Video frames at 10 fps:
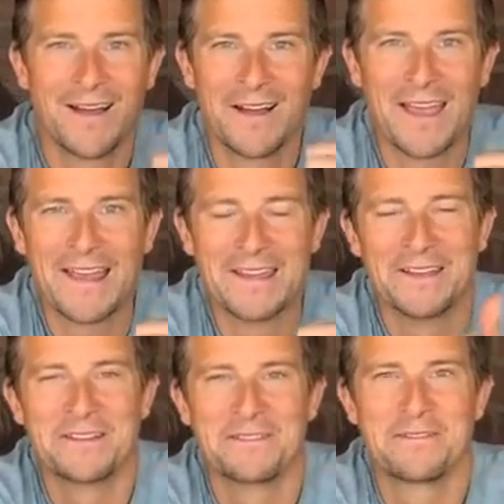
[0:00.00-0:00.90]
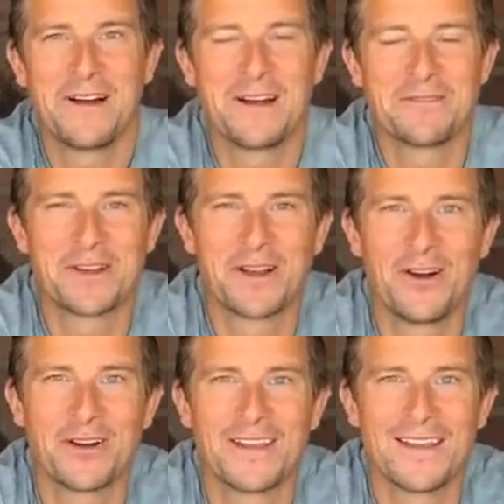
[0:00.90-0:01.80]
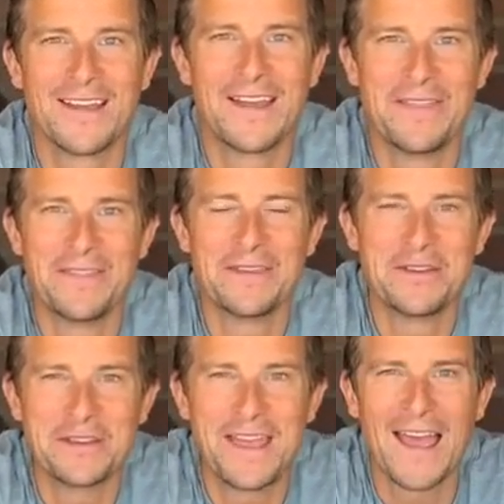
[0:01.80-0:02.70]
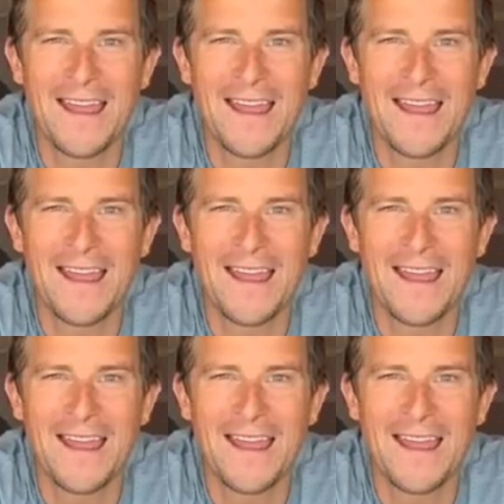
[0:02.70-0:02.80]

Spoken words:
Okay, 5 o'clock in the UK.